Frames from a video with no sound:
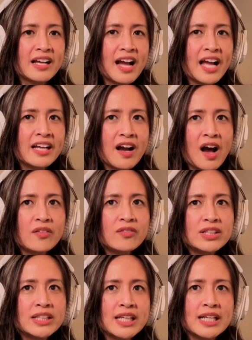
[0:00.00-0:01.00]
I got
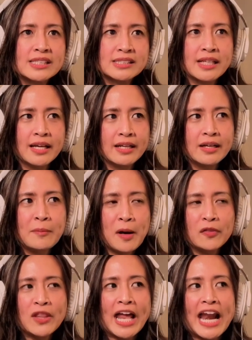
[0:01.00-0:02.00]
really excited
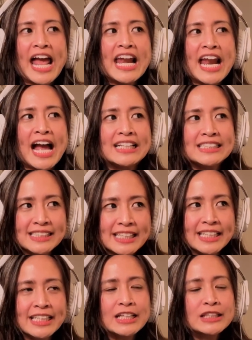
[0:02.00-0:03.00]
about that. And I
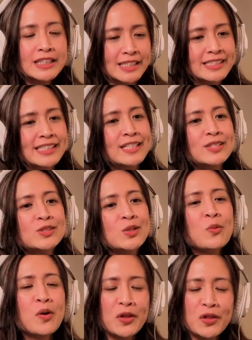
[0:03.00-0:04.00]
did listen to
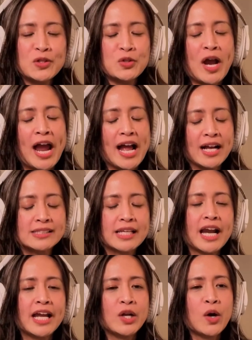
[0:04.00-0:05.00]
one of the tracks,
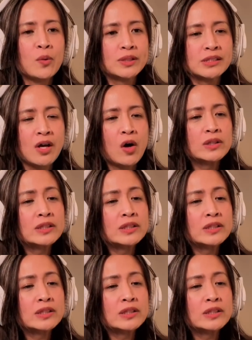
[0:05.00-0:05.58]
and I know it's called